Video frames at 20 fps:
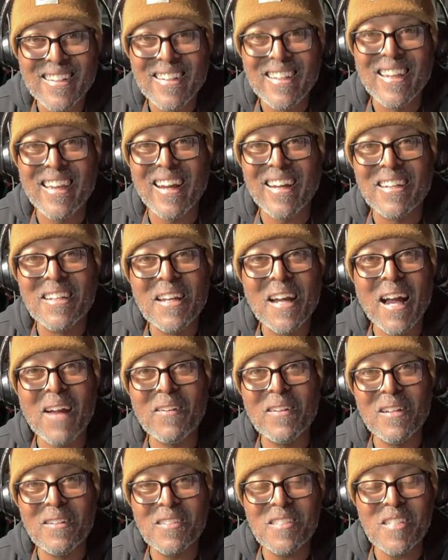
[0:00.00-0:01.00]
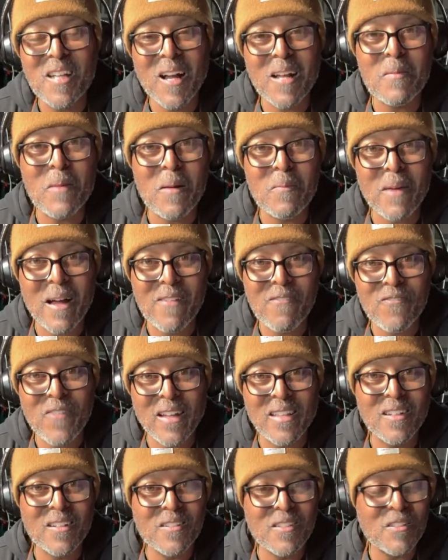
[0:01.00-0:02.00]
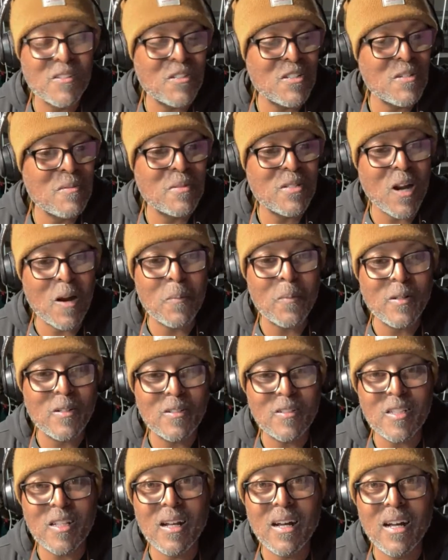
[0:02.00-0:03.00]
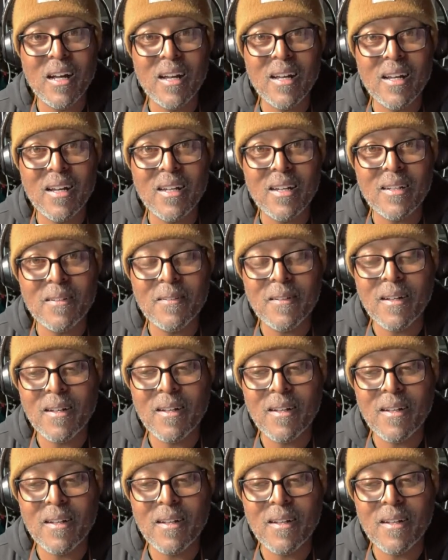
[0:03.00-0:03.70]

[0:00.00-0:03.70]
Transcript: Yeah, I will always talk about my fellow YouTube sharpeners, or